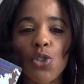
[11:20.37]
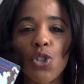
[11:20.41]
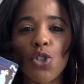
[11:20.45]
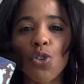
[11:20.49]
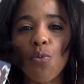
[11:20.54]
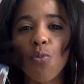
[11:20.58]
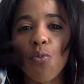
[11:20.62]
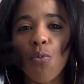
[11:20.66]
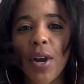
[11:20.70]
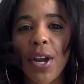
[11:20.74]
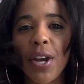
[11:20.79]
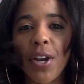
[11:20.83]

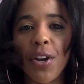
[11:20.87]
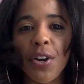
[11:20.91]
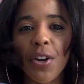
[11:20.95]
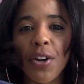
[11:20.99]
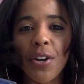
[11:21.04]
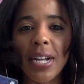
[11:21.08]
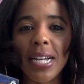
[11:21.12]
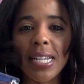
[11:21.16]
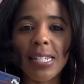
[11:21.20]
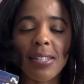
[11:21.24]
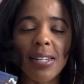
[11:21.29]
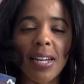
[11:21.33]

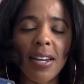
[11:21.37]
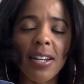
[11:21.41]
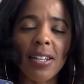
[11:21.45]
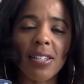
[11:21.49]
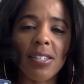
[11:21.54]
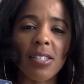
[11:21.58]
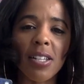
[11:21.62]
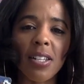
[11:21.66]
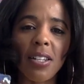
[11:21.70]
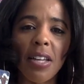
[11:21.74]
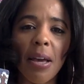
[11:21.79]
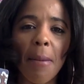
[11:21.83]
surrender is not
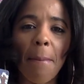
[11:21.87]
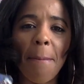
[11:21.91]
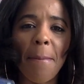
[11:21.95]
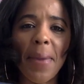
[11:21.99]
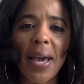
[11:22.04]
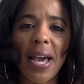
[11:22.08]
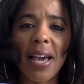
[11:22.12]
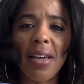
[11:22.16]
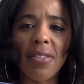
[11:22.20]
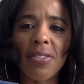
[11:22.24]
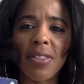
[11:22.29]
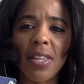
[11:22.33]
necessarily a
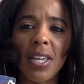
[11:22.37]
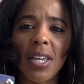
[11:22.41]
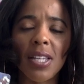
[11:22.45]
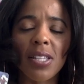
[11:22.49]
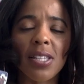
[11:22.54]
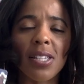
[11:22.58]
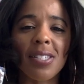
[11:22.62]
bad thing,